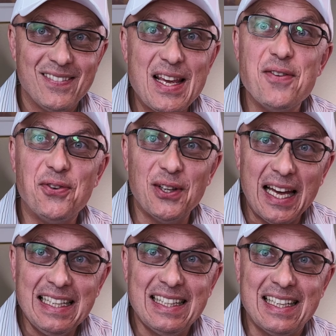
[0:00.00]
If you
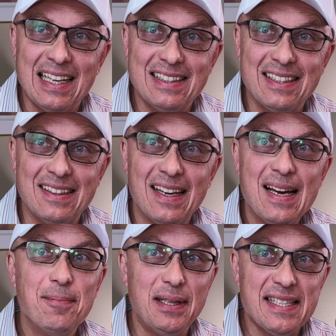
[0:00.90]
like the content,
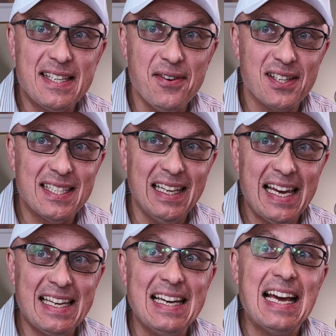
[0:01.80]
please give us a
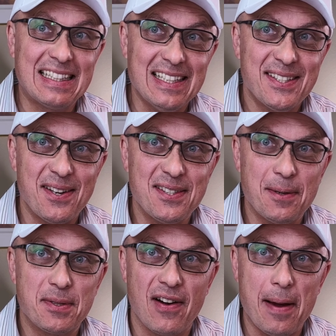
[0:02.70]
like and consider
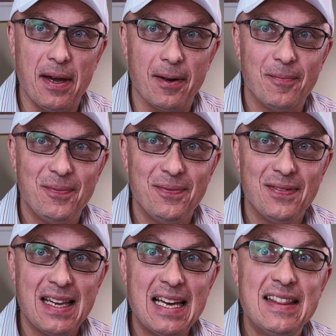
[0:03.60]
subscribing.
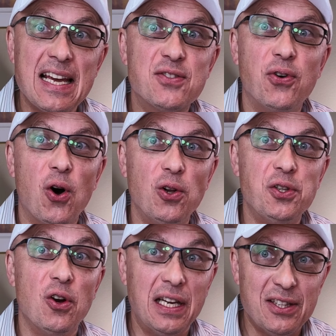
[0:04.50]
Thanks for all
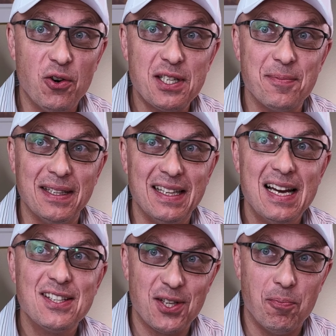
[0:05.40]
your endorsement,
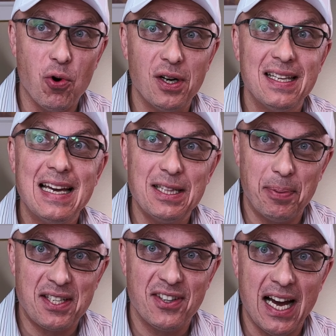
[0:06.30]
support and
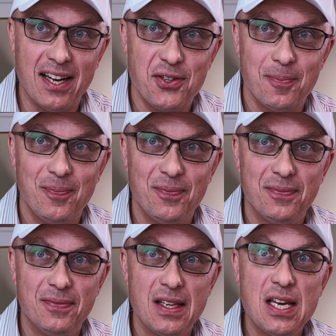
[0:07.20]
patronage.
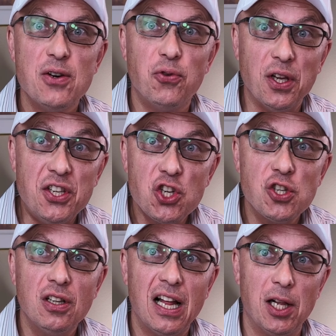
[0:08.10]
For
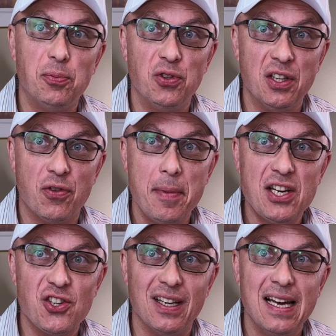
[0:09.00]
additional helpful
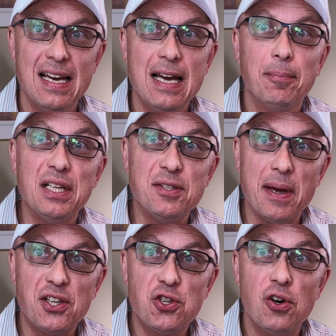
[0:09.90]
information, please
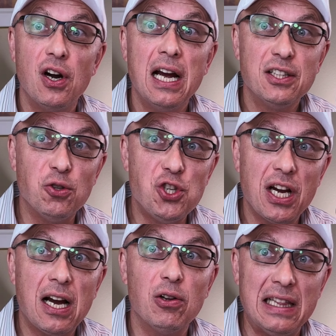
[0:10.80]
make sure to
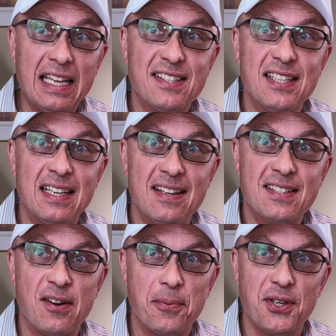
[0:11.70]
check out links in the
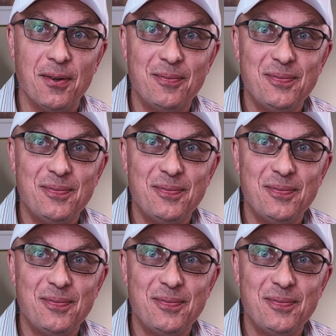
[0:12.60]
description.